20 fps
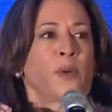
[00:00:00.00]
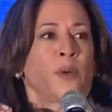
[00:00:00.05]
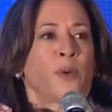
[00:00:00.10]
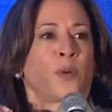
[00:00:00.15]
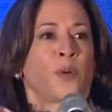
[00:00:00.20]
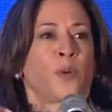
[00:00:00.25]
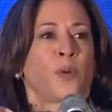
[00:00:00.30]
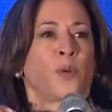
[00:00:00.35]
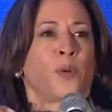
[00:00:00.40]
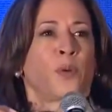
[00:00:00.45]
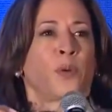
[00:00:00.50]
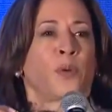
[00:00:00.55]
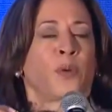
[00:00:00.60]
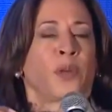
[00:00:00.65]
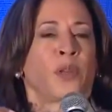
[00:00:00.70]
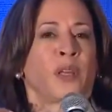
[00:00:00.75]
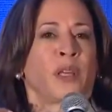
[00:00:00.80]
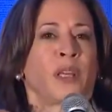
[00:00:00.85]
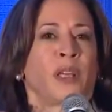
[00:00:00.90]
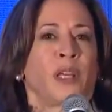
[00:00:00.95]
who
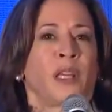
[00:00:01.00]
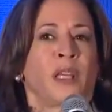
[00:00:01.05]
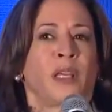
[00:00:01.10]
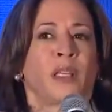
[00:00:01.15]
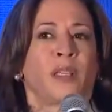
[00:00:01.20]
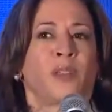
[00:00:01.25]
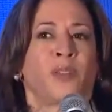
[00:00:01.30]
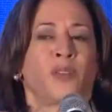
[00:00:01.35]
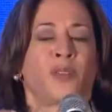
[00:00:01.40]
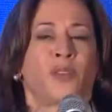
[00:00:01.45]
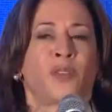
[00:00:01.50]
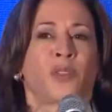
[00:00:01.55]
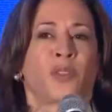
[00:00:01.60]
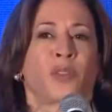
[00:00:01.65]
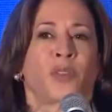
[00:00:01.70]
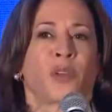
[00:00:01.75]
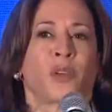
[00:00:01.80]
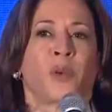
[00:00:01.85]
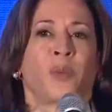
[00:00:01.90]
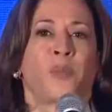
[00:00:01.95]
is
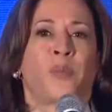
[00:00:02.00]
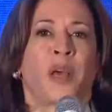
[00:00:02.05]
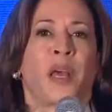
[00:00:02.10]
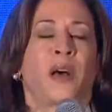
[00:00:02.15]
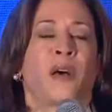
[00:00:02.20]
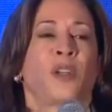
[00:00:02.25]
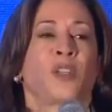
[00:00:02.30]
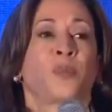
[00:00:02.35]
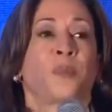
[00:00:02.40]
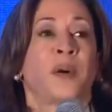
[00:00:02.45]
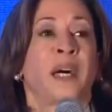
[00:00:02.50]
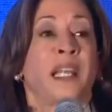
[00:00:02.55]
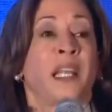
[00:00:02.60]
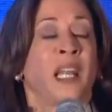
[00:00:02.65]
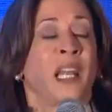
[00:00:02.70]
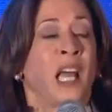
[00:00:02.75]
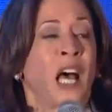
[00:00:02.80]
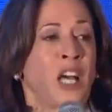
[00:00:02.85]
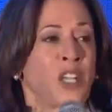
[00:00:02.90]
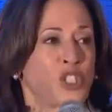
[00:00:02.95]
compelled by
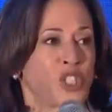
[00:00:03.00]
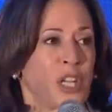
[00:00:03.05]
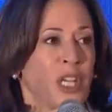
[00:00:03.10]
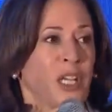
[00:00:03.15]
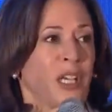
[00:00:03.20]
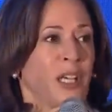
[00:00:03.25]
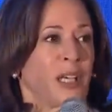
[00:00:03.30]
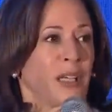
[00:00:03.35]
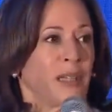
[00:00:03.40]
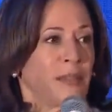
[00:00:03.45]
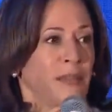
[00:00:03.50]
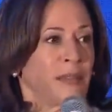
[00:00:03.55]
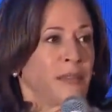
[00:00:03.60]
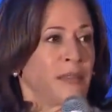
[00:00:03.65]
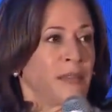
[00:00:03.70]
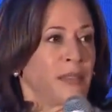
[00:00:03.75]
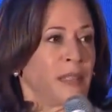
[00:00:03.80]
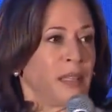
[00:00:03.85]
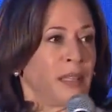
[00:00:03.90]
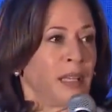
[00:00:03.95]
logic
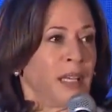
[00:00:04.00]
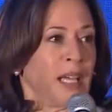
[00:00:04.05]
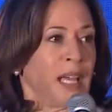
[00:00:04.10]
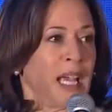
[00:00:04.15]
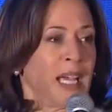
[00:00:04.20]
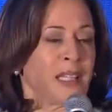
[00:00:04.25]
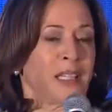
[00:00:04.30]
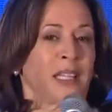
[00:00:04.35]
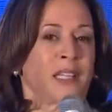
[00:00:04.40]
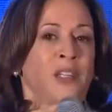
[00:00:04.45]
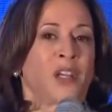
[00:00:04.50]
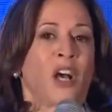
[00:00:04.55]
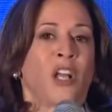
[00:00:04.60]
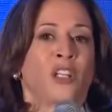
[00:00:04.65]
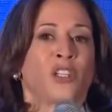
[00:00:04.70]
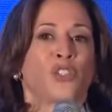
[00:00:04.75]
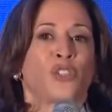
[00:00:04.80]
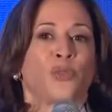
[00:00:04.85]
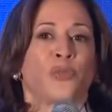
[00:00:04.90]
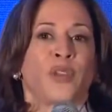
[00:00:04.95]
and a
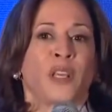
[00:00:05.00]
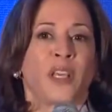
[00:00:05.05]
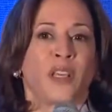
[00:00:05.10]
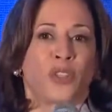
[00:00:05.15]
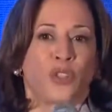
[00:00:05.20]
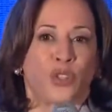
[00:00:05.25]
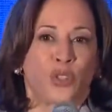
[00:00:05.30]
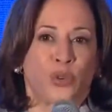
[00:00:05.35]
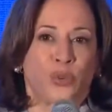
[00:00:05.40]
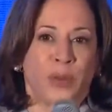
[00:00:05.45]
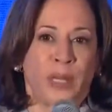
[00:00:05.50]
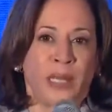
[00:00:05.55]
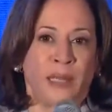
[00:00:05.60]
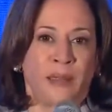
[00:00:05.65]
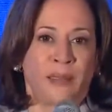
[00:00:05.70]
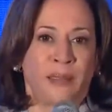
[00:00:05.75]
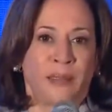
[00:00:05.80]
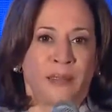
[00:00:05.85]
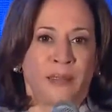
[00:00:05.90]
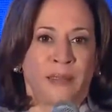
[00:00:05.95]
knowledge of history
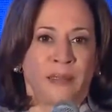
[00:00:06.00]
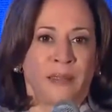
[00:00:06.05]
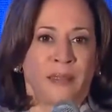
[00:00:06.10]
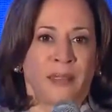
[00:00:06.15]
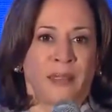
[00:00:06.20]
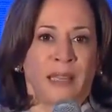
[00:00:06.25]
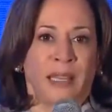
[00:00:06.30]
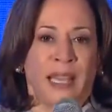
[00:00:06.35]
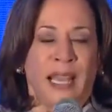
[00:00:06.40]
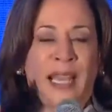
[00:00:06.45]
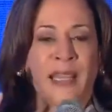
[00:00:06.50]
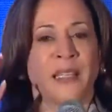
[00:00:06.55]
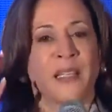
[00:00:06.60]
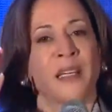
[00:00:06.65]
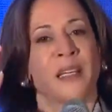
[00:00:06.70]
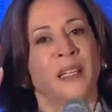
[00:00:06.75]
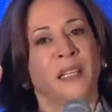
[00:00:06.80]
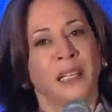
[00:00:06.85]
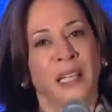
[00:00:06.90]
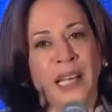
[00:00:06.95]
and a
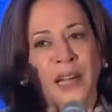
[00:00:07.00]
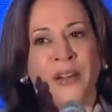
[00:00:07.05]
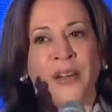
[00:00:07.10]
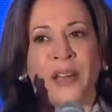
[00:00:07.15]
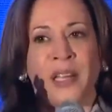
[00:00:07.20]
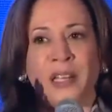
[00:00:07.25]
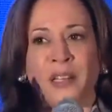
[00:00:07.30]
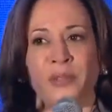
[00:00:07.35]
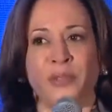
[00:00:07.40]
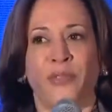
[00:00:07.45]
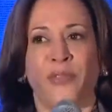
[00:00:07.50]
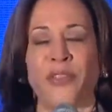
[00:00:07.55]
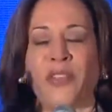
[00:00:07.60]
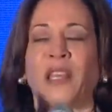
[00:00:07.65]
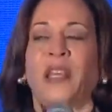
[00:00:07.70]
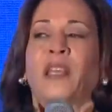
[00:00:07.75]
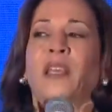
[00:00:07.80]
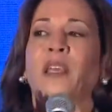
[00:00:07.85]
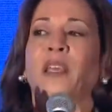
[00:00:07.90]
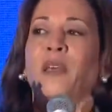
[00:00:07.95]
clarity of
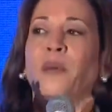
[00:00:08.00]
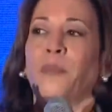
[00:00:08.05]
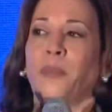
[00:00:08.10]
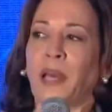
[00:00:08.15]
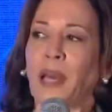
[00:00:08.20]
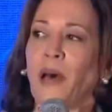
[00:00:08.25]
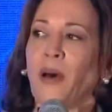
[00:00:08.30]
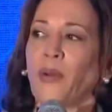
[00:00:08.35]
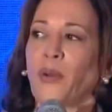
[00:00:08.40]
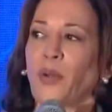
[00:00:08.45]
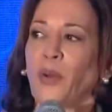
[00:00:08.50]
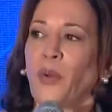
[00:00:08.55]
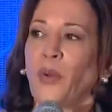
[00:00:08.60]
thinking about